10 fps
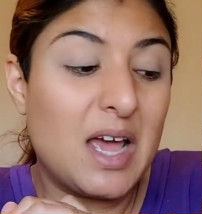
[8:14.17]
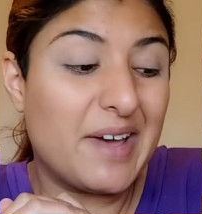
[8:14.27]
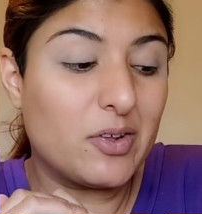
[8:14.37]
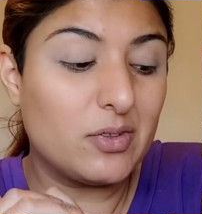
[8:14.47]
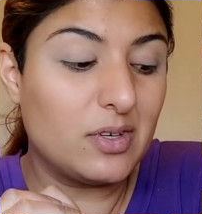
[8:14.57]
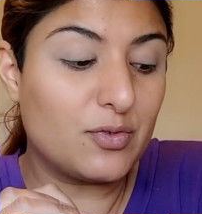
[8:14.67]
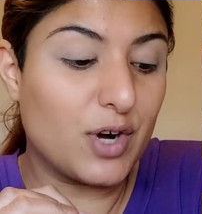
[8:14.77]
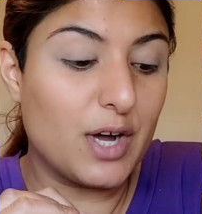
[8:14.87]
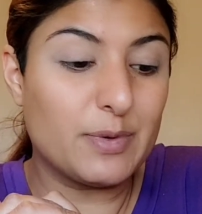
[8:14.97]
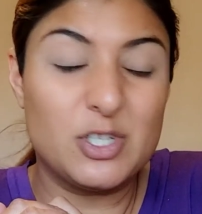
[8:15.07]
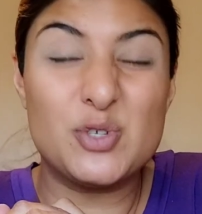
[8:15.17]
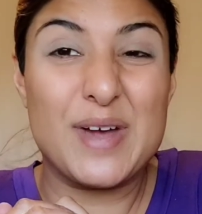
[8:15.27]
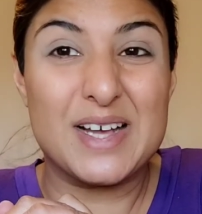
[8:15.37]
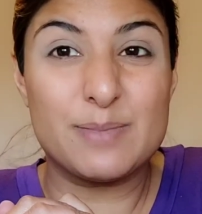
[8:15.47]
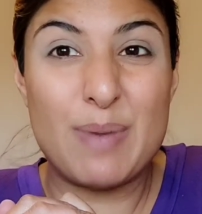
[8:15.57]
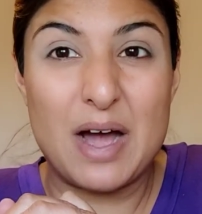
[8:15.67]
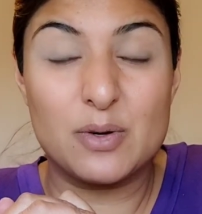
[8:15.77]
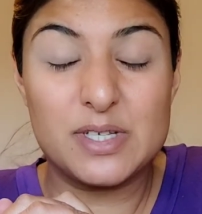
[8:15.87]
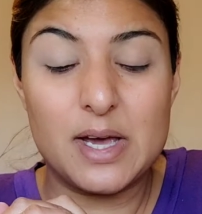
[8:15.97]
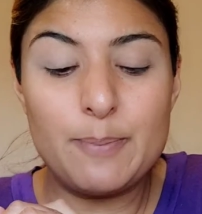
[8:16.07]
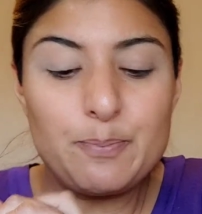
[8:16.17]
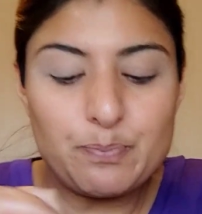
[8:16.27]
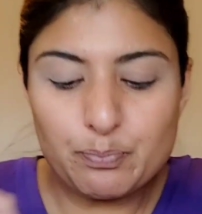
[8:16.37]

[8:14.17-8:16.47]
and on the other eye, I'm going to do it as powder.